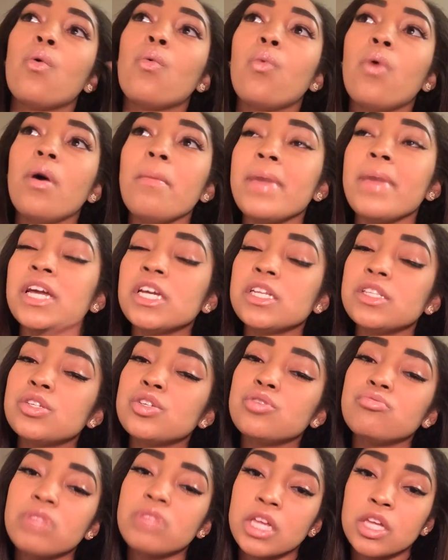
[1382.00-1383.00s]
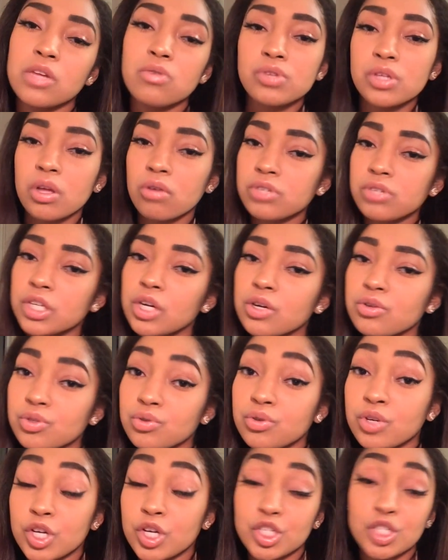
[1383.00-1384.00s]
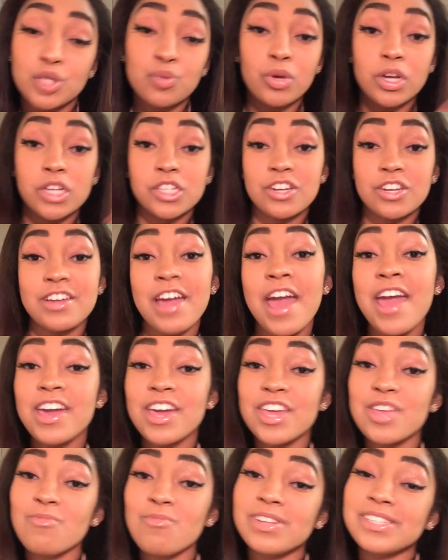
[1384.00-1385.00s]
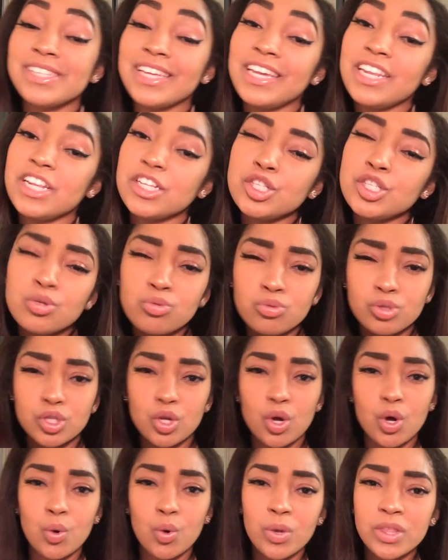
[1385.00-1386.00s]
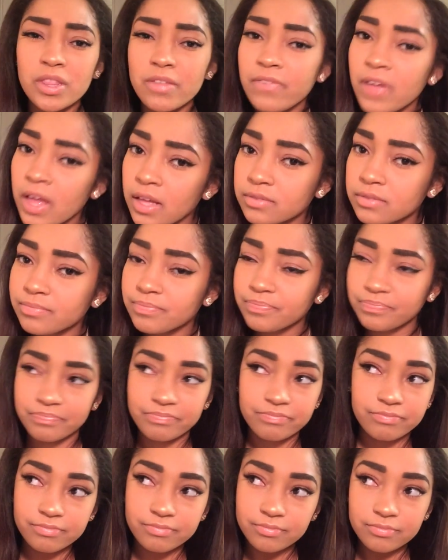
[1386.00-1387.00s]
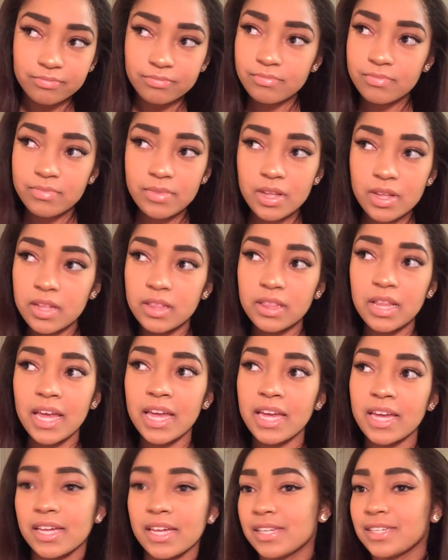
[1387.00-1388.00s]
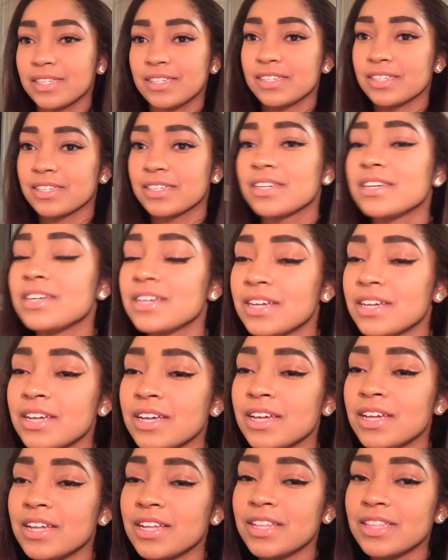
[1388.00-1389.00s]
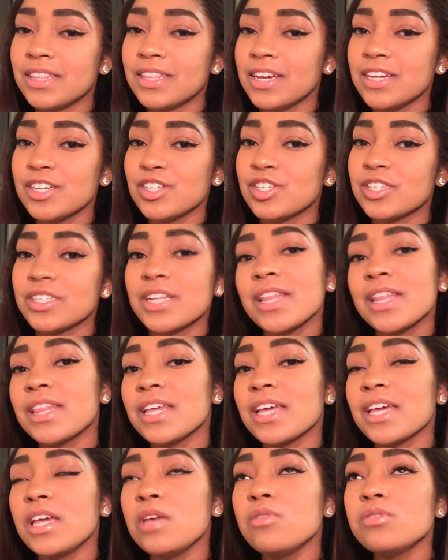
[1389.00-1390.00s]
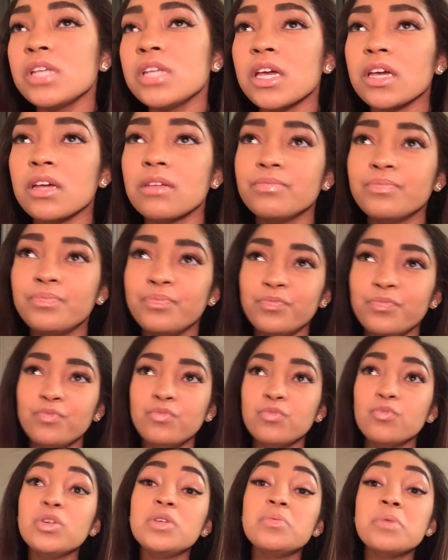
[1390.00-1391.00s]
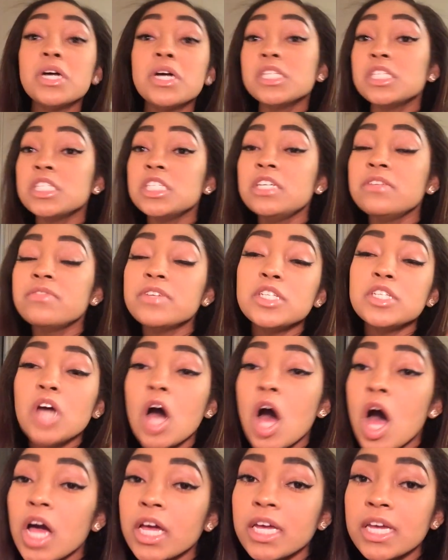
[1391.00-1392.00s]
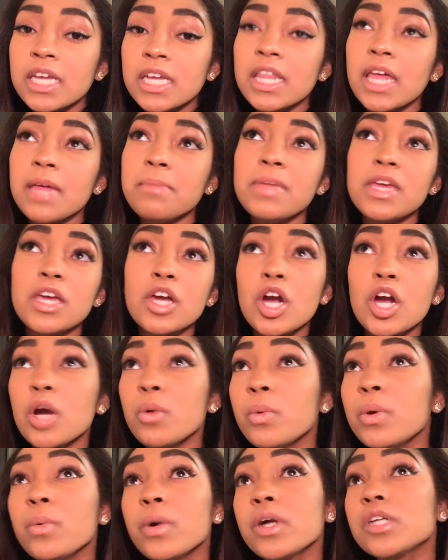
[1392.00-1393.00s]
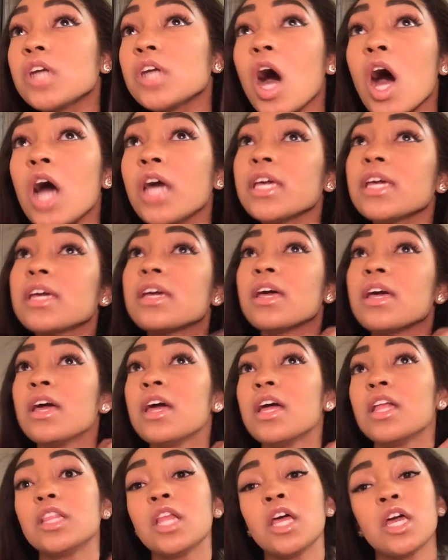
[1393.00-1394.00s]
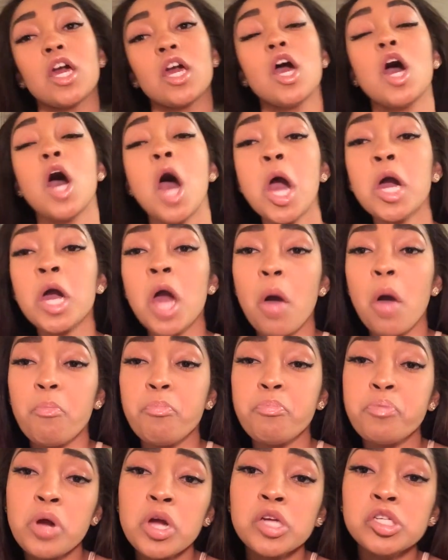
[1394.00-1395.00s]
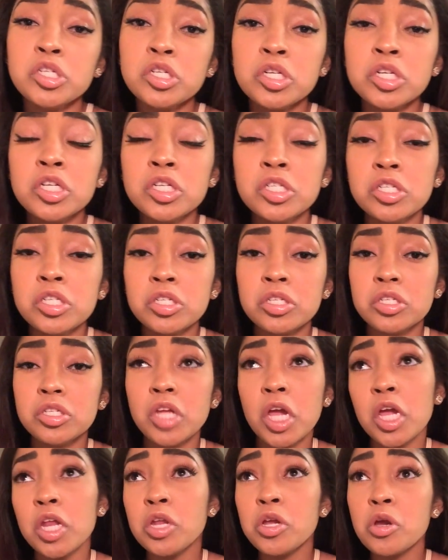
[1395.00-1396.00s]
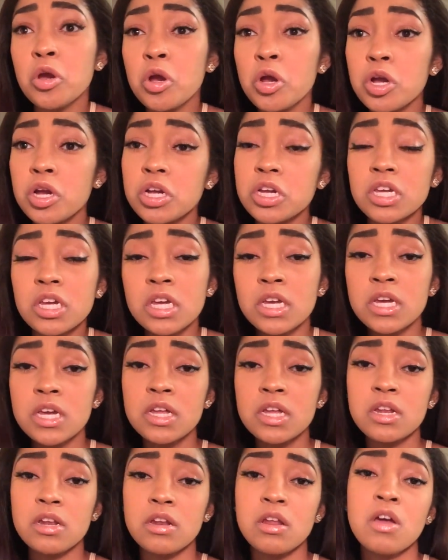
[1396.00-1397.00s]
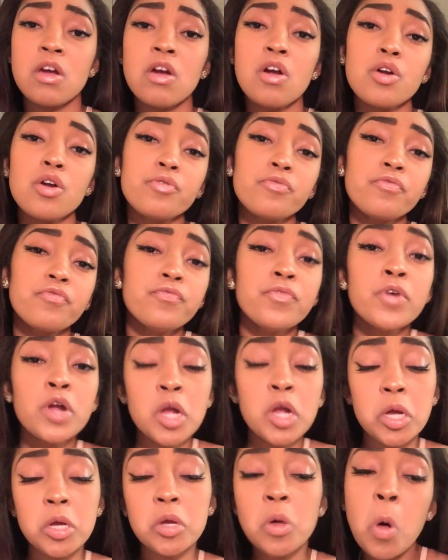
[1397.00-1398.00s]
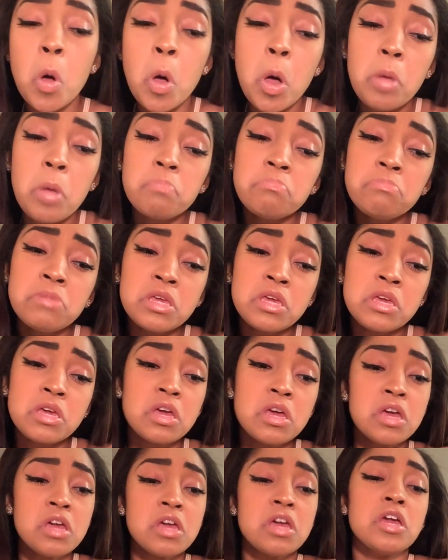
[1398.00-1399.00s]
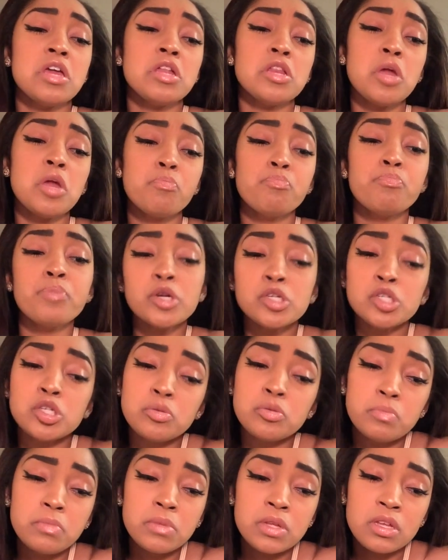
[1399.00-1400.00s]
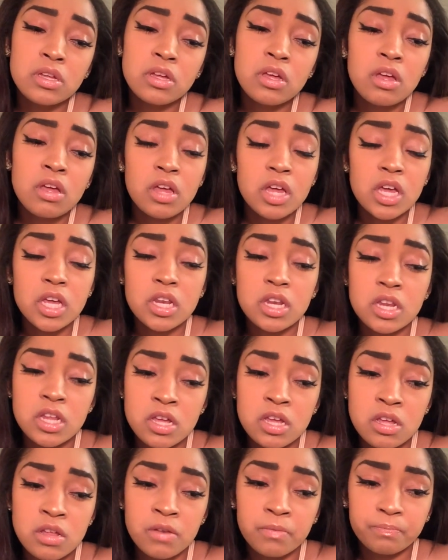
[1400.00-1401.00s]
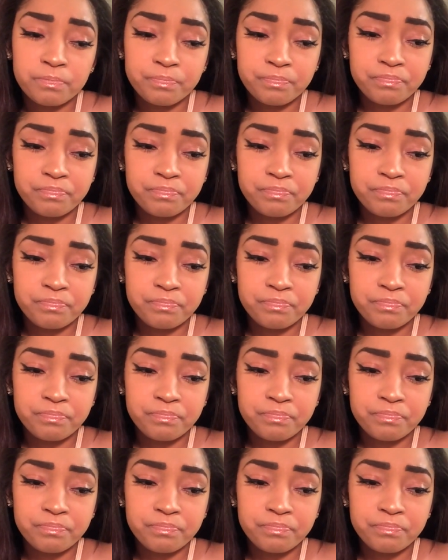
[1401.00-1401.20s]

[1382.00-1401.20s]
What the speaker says: What made you think you was going to juggle two girls? You wanted your cake and you wanted to eat it too. So what the fuck?" Like, there's nothing. He was like, "We wasn't even talking. Like, me and her, we weren't talking. Like, I got pressured into dating her again, and her friend called me, and they pressured me, and then,